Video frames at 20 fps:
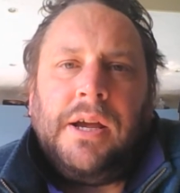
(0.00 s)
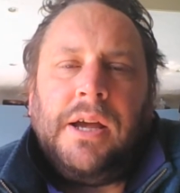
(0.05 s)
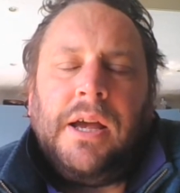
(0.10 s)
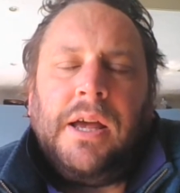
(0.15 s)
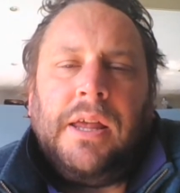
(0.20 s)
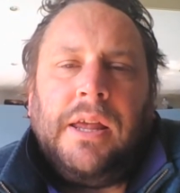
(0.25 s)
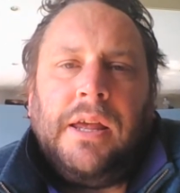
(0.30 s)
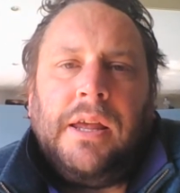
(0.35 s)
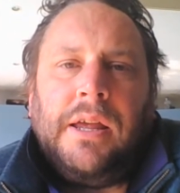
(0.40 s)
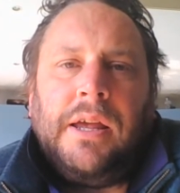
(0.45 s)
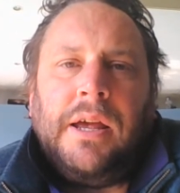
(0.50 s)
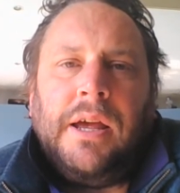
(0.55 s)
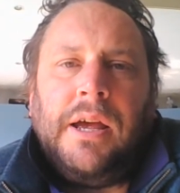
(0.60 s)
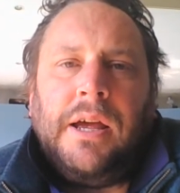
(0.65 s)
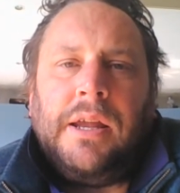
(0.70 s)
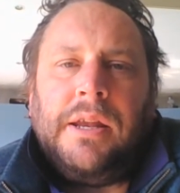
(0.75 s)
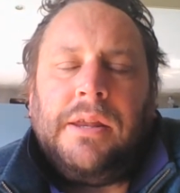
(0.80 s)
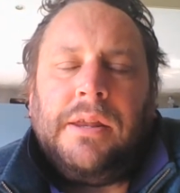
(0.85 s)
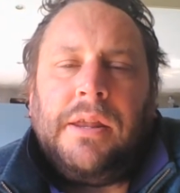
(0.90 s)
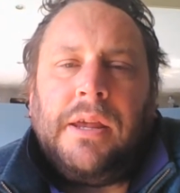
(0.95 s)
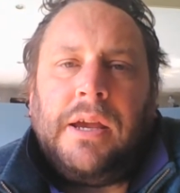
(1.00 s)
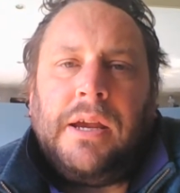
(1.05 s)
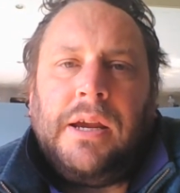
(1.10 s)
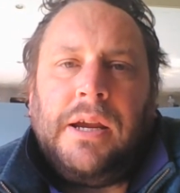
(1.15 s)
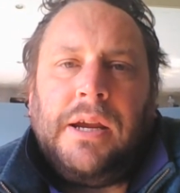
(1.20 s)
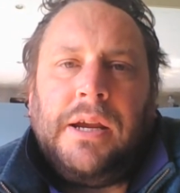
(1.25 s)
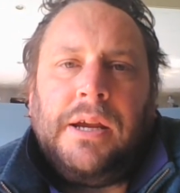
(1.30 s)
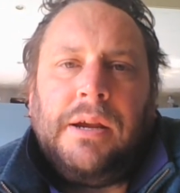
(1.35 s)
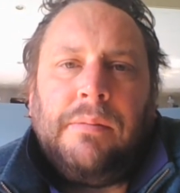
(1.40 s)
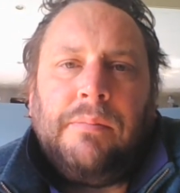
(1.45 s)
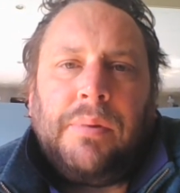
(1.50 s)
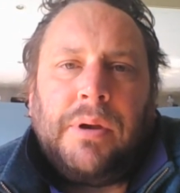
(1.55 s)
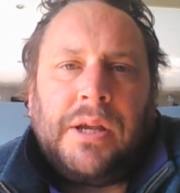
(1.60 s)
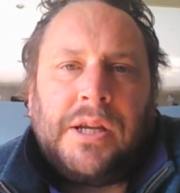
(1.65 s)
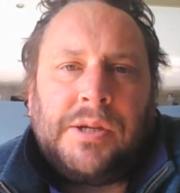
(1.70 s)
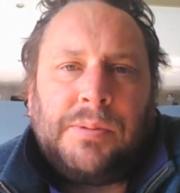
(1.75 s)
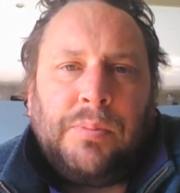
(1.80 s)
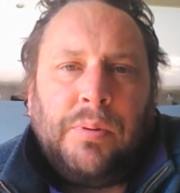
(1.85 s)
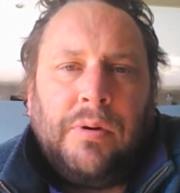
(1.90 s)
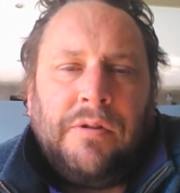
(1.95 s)
and they
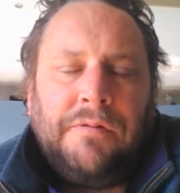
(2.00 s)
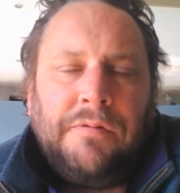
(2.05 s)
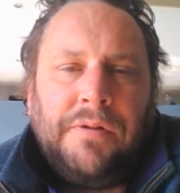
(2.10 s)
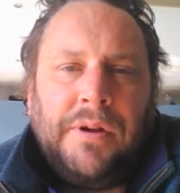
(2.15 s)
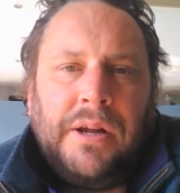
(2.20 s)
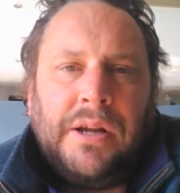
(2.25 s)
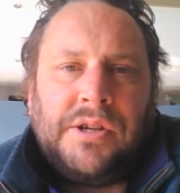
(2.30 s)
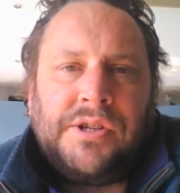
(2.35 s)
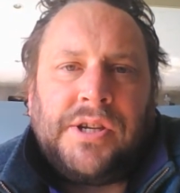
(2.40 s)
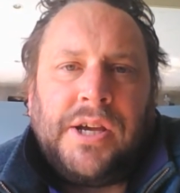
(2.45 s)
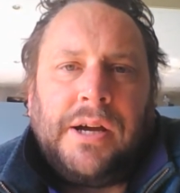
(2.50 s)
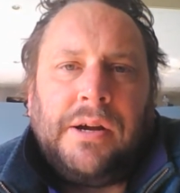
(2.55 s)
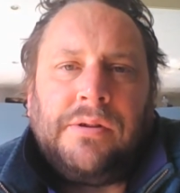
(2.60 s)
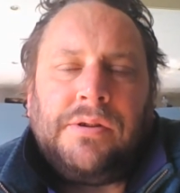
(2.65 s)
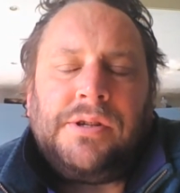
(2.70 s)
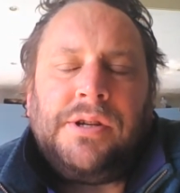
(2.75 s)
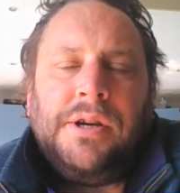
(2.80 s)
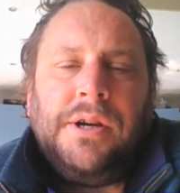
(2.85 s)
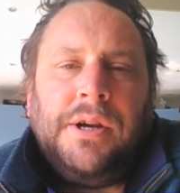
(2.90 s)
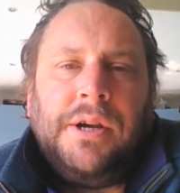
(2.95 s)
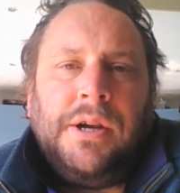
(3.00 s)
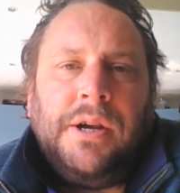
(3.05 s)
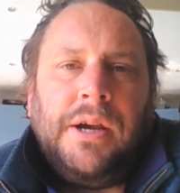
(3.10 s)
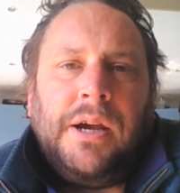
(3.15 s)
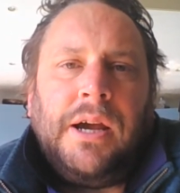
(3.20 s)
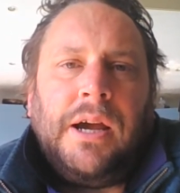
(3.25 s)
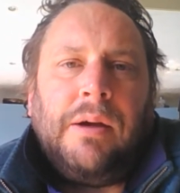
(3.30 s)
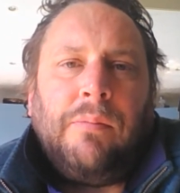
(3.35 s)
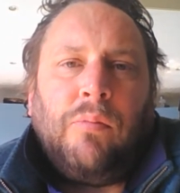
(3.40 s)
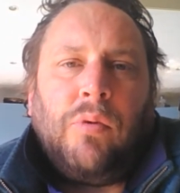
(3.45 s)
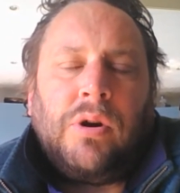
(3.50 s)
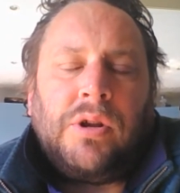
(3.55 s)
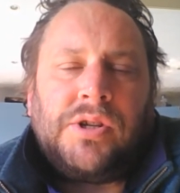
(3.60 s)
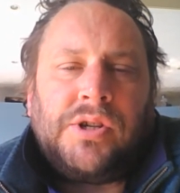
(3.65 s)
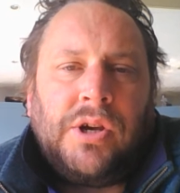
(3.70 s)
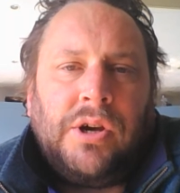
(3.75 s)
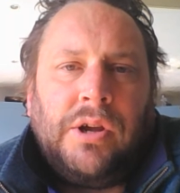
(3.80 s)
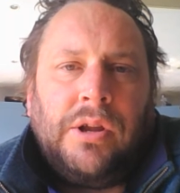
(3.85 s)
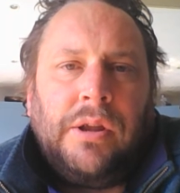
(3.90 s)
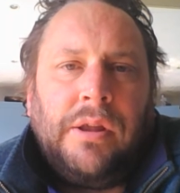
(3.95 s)
begin to put feelers out and want
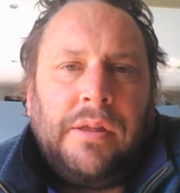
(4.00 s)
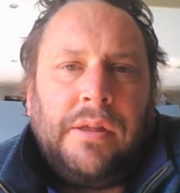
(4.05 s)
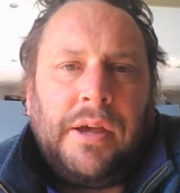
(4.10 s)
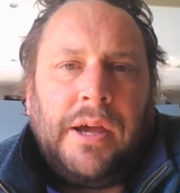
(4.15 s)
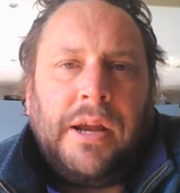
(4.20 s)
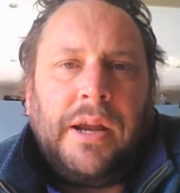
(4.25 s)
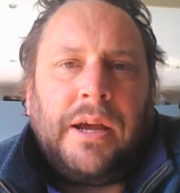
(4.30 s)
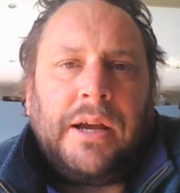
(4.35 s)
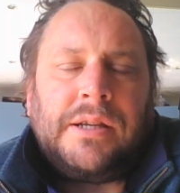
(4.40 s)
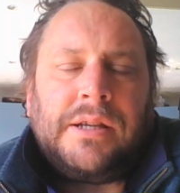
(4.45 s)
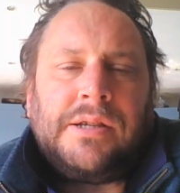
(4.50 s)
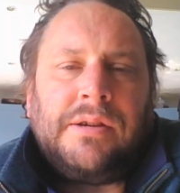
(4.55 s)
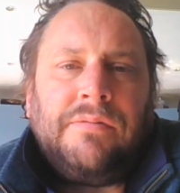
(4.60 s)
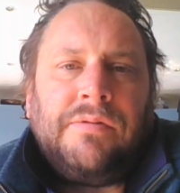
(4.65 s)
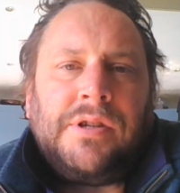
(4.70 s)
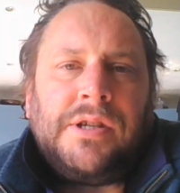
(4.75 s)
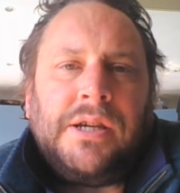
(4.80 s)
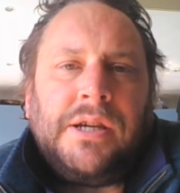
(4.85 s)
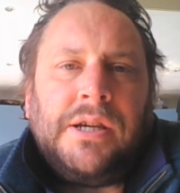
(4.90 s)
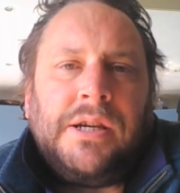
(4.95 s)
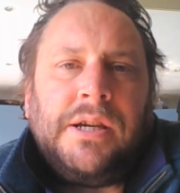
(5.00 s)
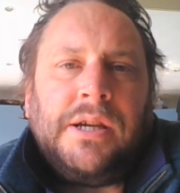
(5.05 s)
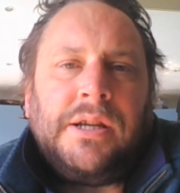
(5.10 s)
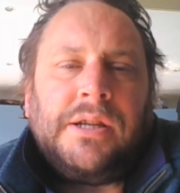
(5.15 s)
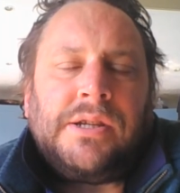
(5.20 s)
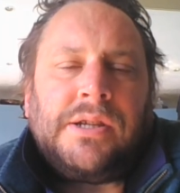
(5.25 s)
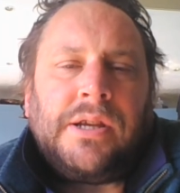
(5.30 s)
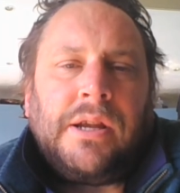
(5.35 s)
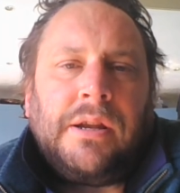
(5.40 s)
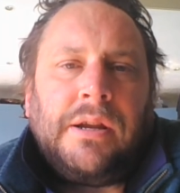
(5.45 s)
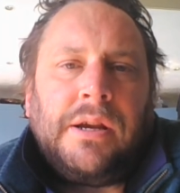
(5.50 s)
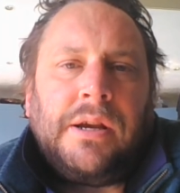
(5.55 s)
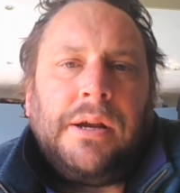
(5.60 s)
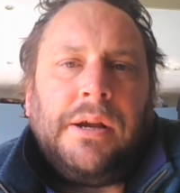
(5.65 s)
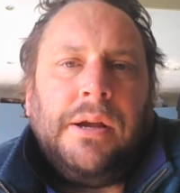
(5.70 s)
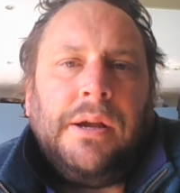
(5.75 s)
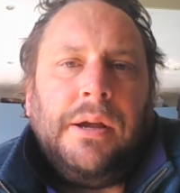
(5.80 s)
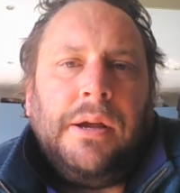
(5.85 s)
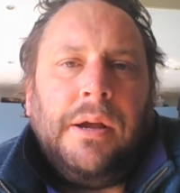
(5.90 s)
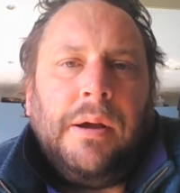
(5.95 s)
to turn their negativity into
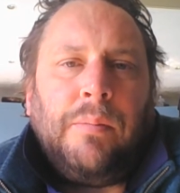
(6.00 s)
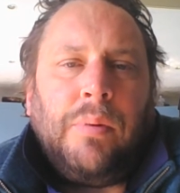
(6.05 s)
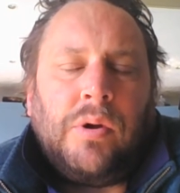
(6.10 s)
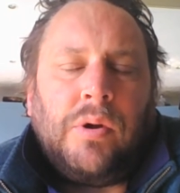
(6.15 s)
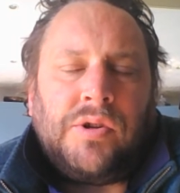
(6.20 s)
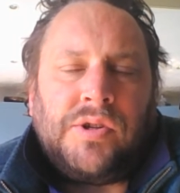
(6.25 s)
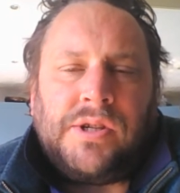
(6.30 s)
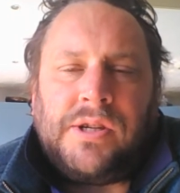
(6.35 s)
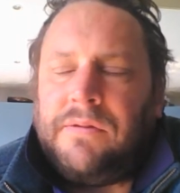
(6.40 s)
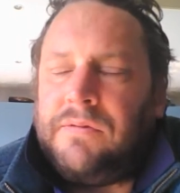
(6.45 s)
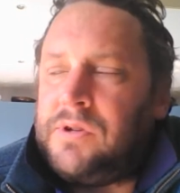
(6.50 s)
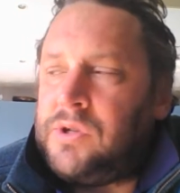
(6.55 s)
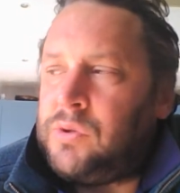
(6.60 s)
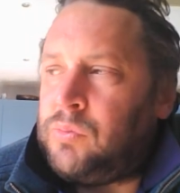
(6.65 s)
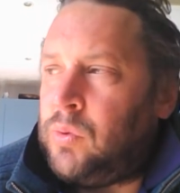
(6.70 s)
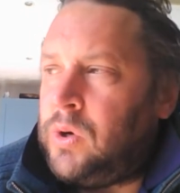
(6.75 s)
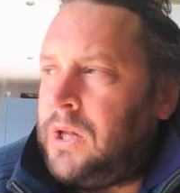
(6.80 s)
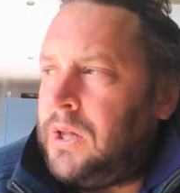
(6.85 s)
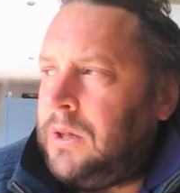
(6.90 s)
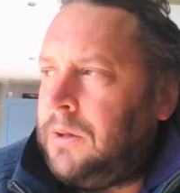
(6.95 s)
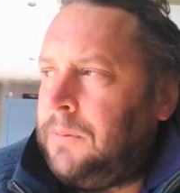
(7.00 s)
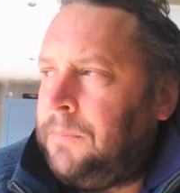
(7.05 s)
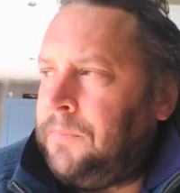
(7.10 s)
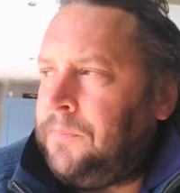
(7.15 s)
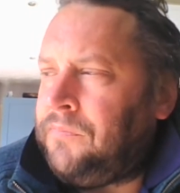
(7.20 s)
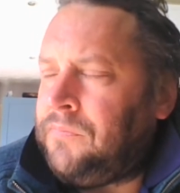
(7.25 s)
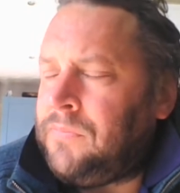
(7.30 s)
something positive as well.